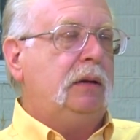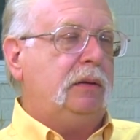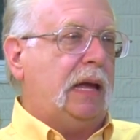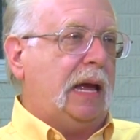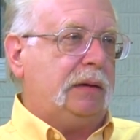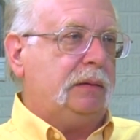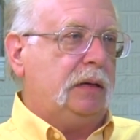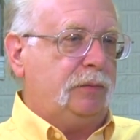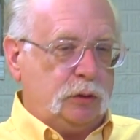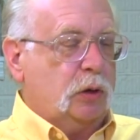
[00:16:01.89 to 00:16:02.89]
that
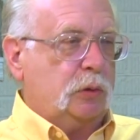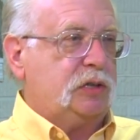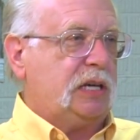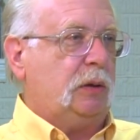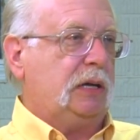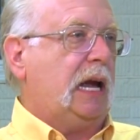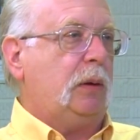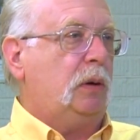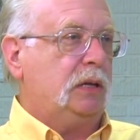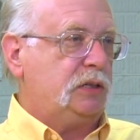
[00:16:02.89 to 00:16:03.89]
if you don't sell the guy
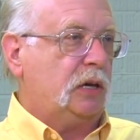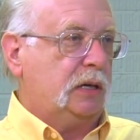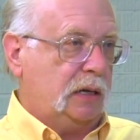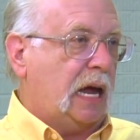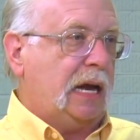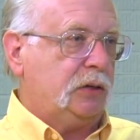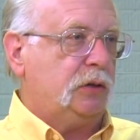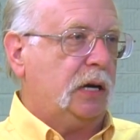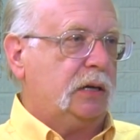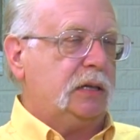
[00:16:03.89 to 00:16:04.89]
while he's on the lot,
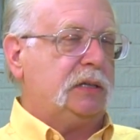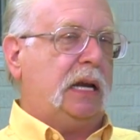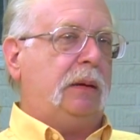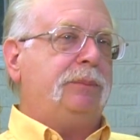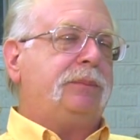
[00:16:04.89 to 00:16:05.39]
you're not going to sell him.